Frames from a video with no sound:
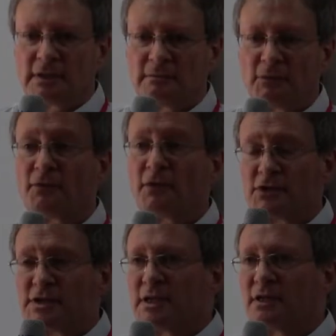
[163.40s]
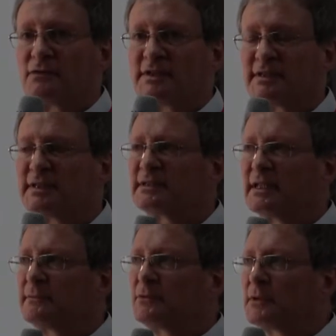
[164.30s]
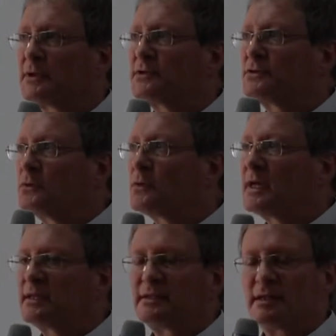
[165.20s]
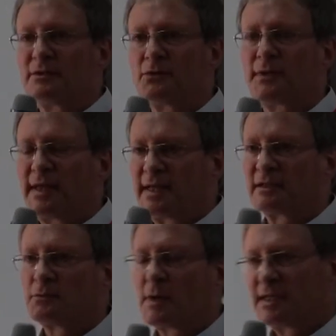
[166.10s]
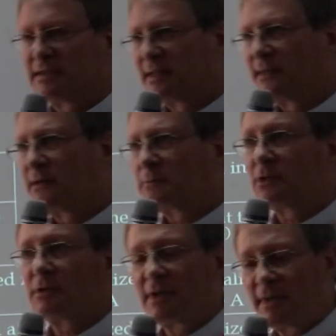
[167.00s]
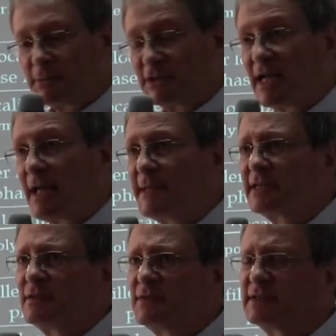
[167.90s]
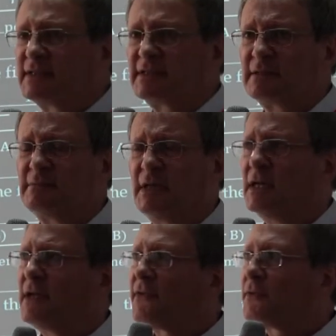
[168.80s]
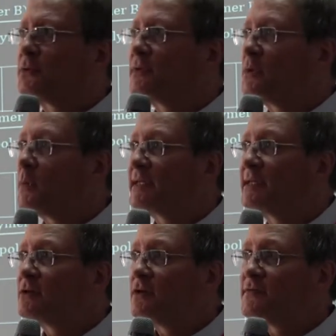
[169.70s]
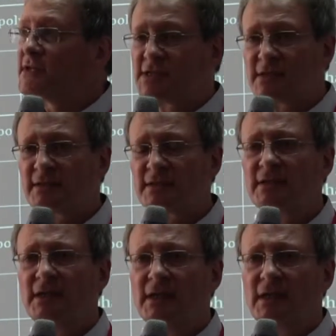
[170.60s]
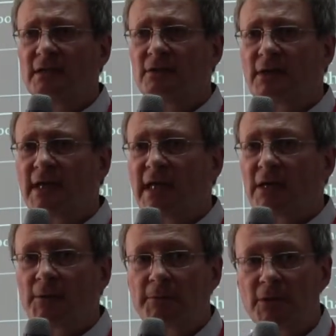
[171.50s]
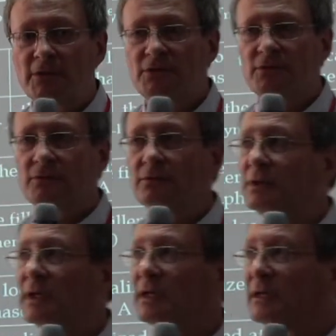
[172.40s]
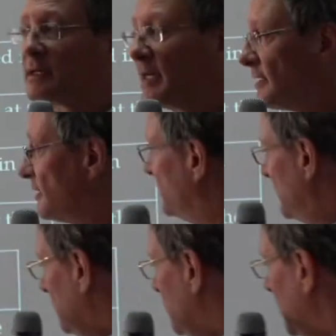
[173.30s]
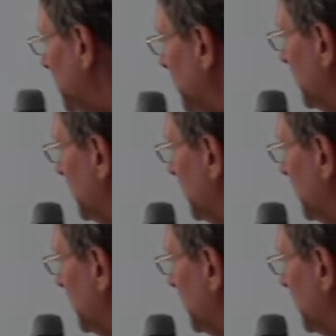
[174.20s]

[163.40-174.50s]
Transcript: morphology of the system, we're going to look at two things. One is the thermodynamics of the system through the wetting coefficient, okay, and we want to get somewhere